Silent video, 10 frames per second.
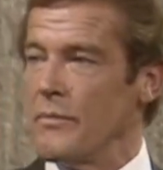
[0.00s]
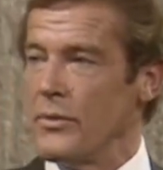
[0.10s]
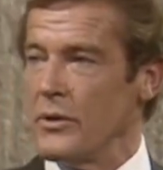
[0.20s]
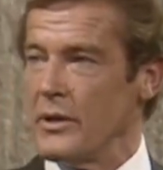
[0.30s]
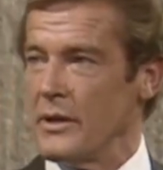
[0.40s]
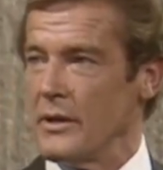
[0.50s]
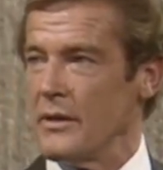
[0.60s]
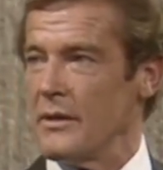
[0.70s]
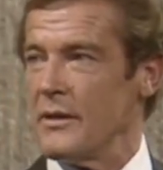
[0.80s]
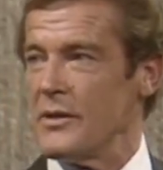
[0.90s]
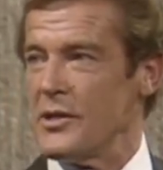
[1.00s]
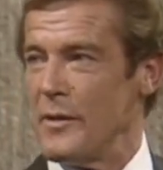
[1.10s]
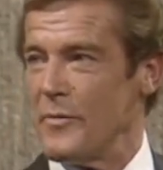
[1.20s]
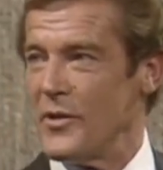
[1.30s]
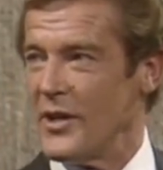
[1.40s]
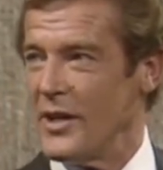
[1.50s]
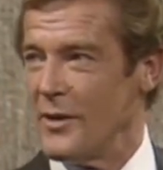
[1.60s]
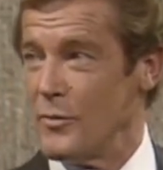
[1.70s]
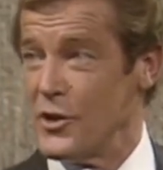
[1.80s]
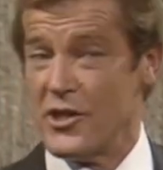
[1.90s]
putting something
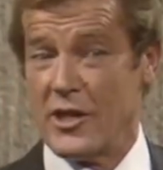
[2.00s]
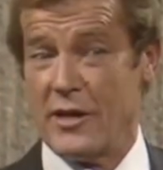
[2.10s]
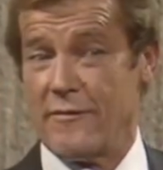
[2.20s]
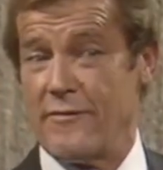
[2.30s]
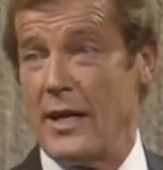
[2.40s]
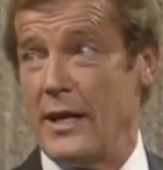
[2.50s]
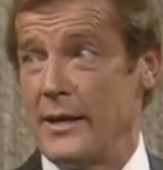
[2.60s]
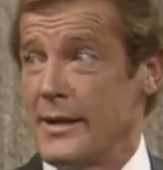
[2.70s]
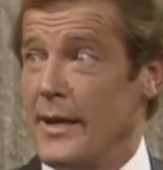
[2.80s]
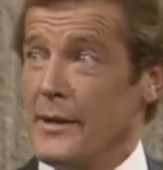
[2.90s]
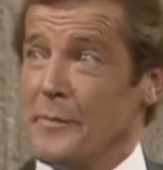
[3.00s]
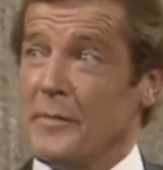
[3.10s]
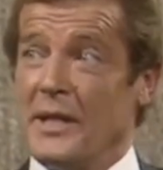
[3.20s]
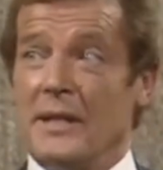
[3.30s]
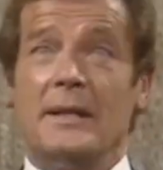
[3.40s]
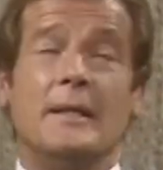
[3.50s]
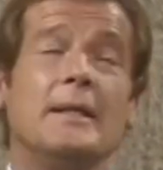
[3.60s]
in which is going to fire down at me,